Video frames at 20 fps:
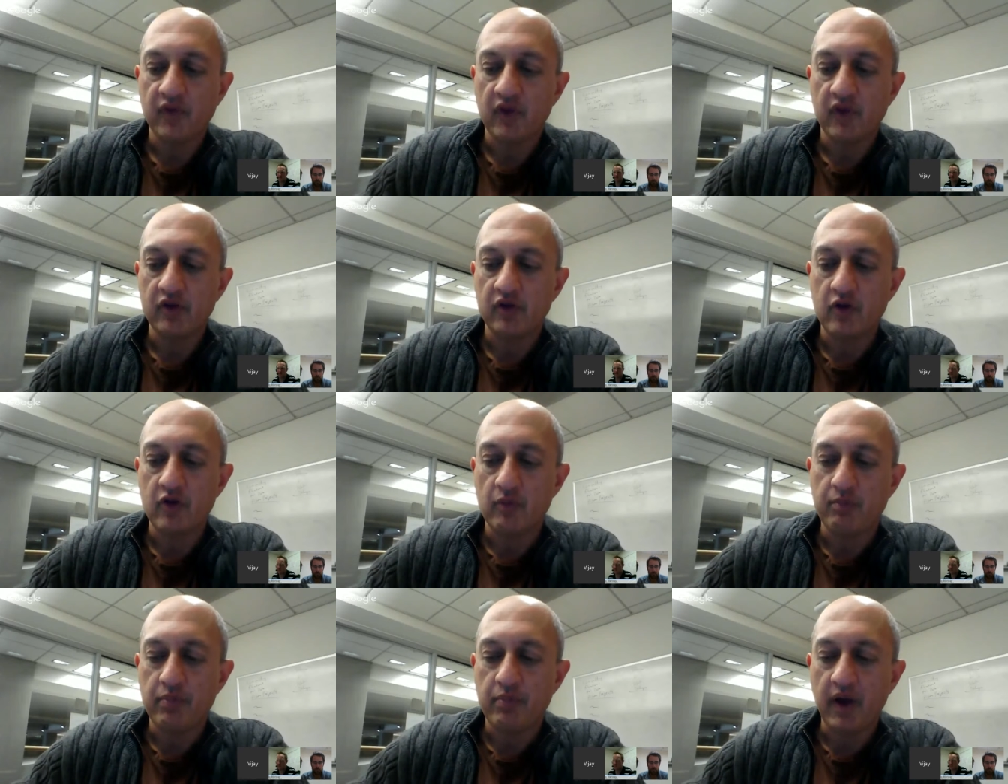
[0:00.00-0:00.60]

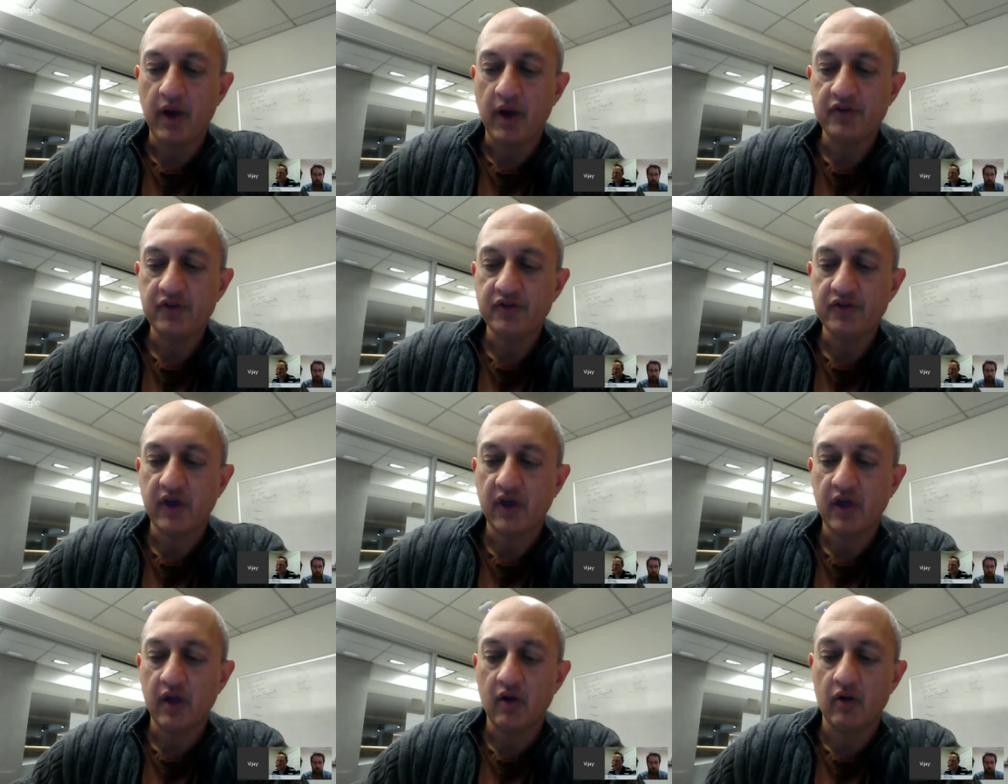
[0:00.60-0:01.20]
you're
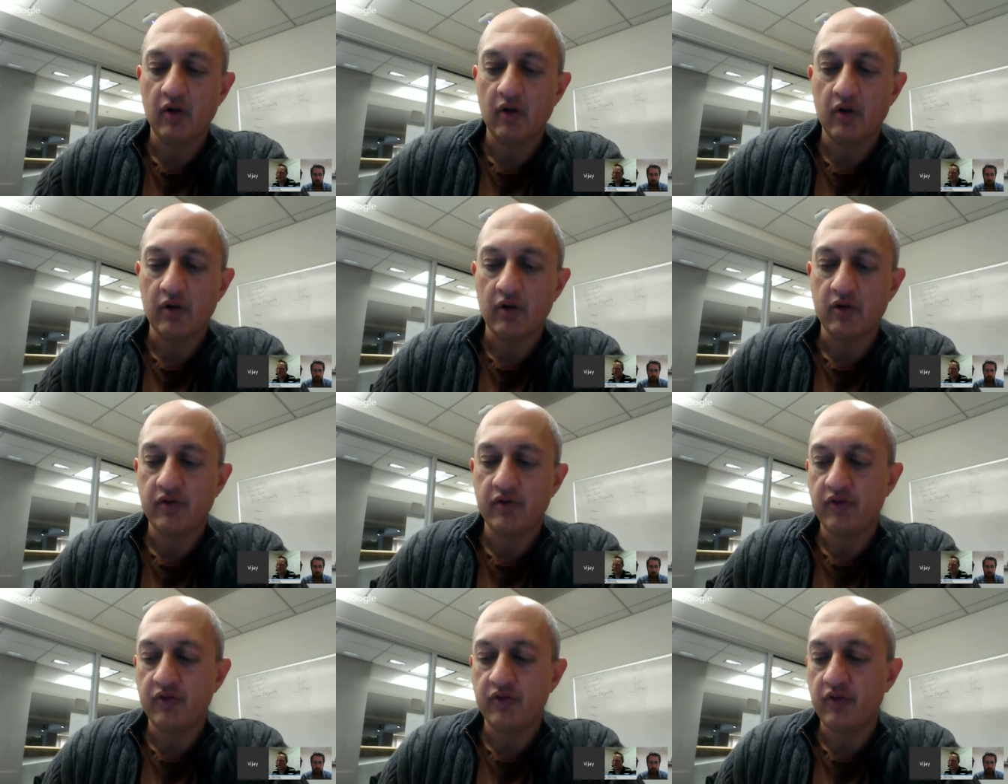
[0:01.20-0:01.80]
best geared
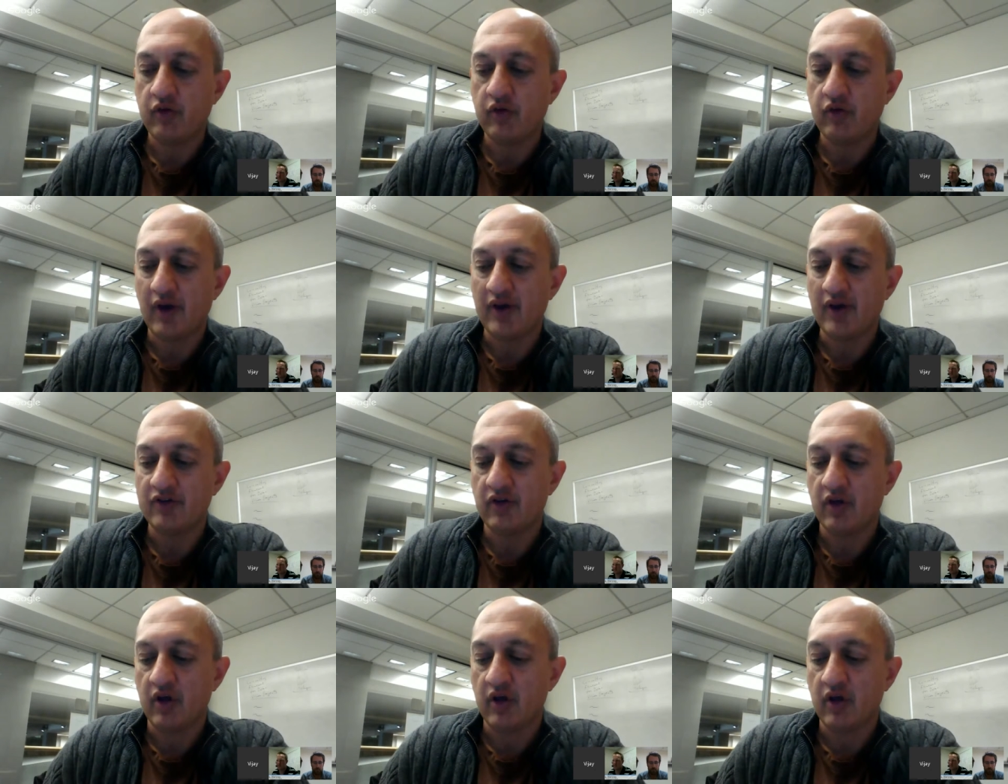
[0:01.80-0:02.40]

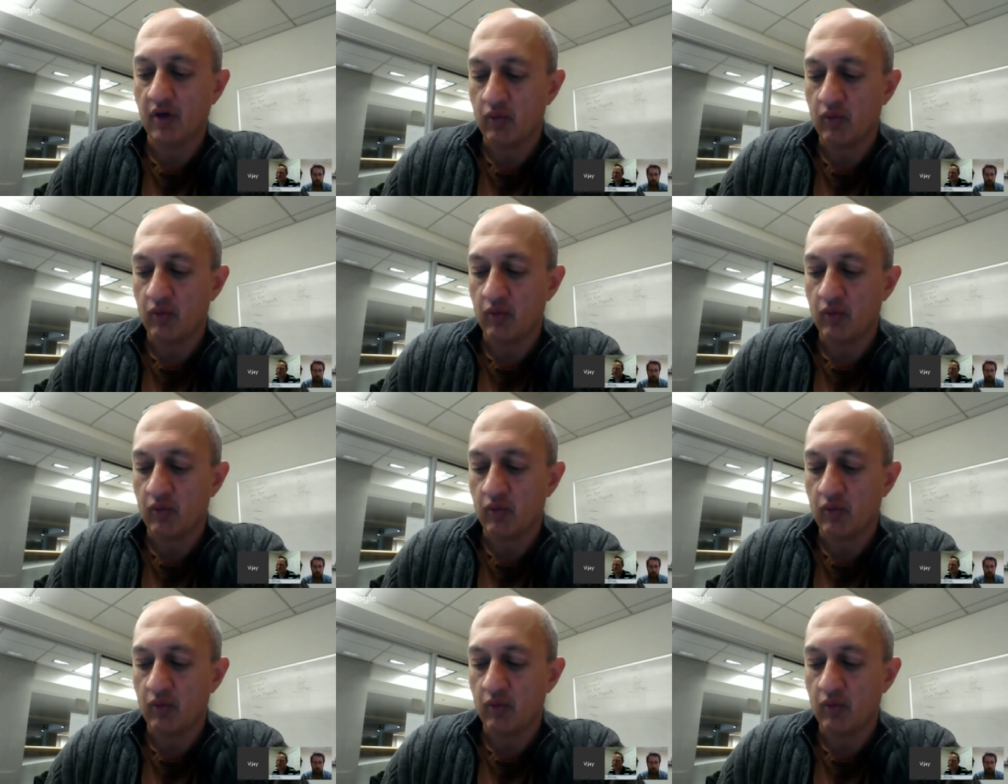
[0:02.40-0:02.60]
to a